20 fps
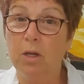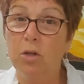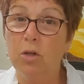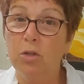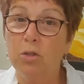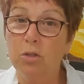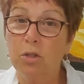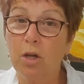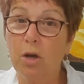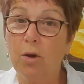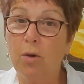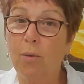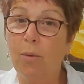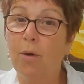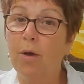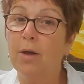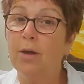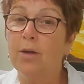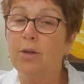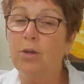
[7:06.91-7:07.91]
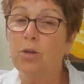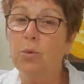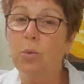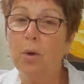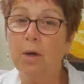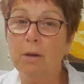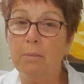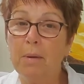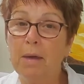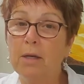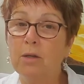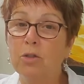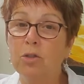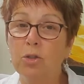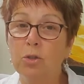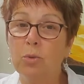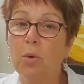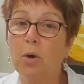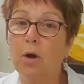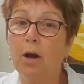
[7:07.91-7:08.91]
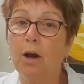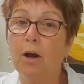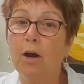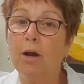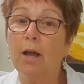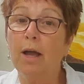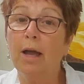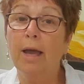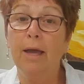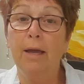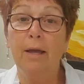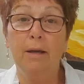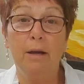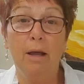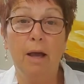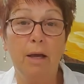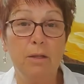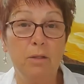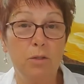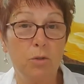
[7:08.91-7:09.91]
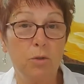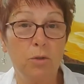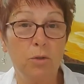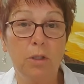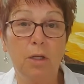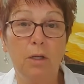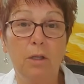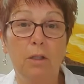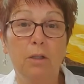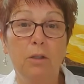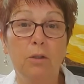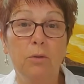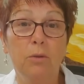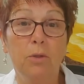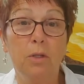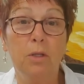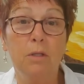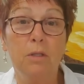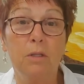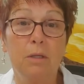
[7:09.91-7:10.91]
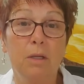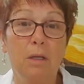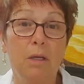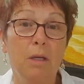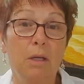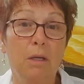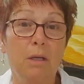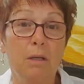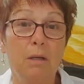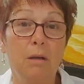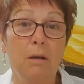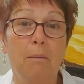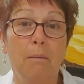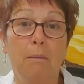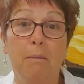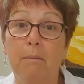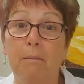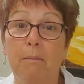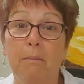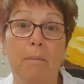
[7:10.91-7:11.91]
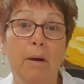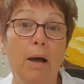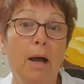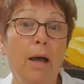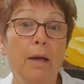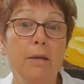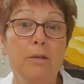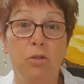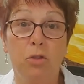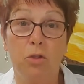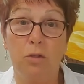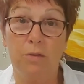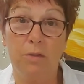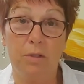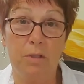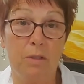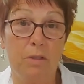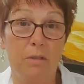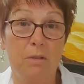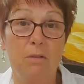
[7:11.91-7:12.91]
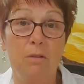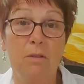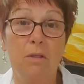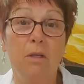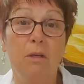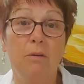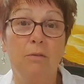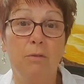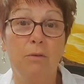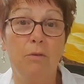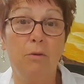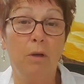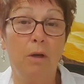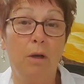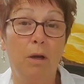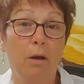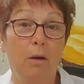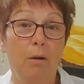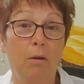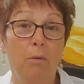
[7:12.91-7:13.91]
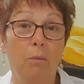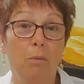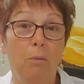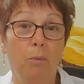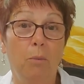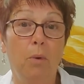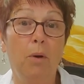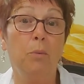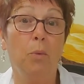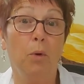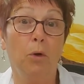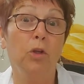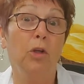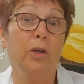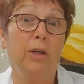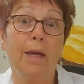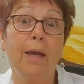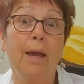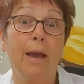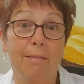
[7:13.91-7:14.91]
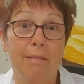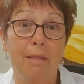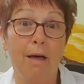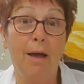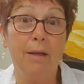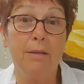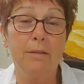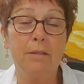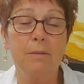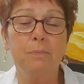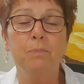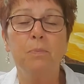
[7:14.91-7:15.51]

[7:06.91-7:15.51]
So you want to make sure, and I certainly include this in my services when we're looking at lots,